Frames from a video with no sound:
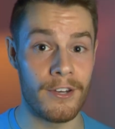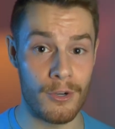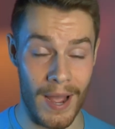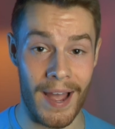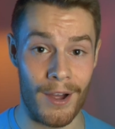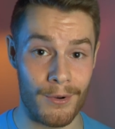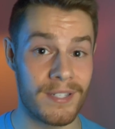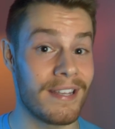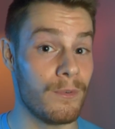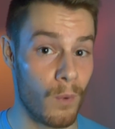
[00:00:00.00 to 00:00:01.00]
new
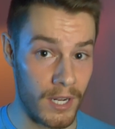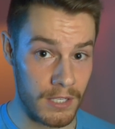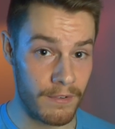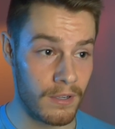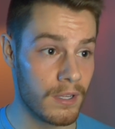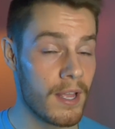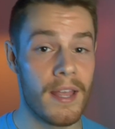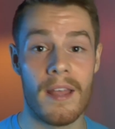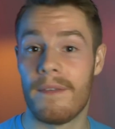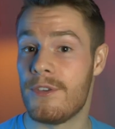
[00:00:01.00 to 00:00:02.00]
house in Wentzville,
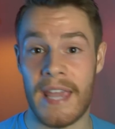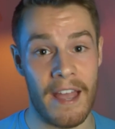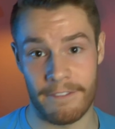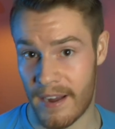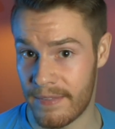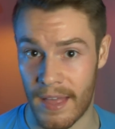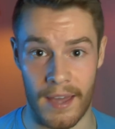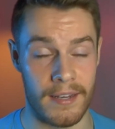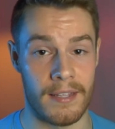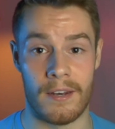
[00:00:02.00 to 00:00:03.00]
you can't find
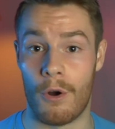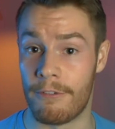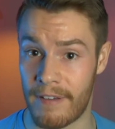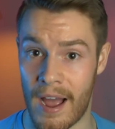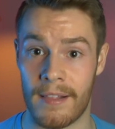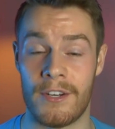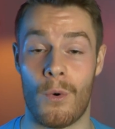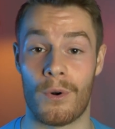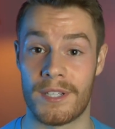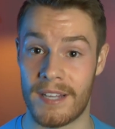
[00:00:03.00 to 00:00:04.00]
that in O'Fallon
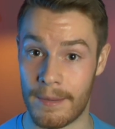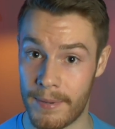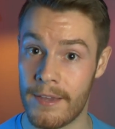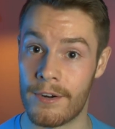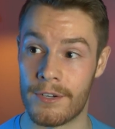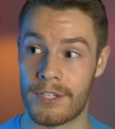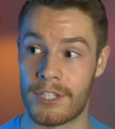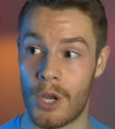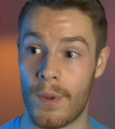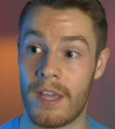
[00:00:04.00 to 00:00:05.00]
or St. Peters.
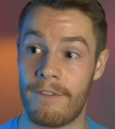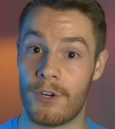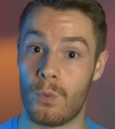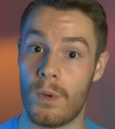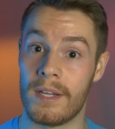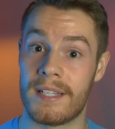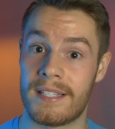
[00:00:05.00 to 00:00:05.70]
So if you're willing to